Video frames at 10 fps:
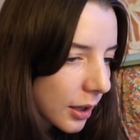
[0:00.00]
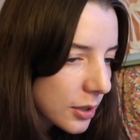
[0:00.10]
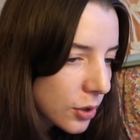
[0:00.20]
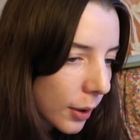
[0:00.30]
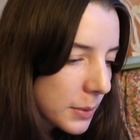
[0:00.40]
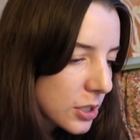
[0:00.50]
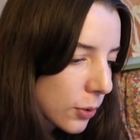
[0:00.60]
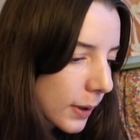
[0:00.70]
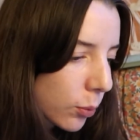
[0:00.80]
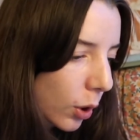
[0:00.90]
So I'm
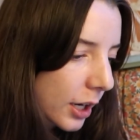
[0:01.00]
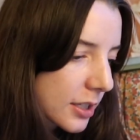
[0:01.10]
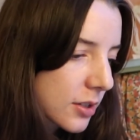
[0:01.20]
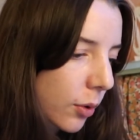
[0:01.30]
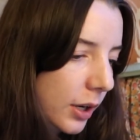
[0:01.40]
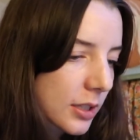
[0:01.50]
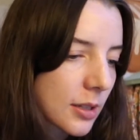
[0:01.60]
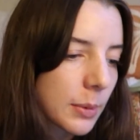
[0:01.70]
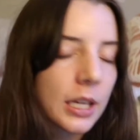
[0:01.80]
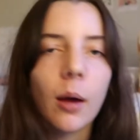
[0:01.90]
assuming one is going
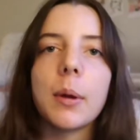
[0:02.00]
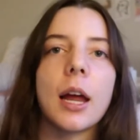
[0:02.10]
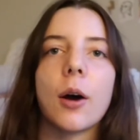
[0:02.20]
to be coming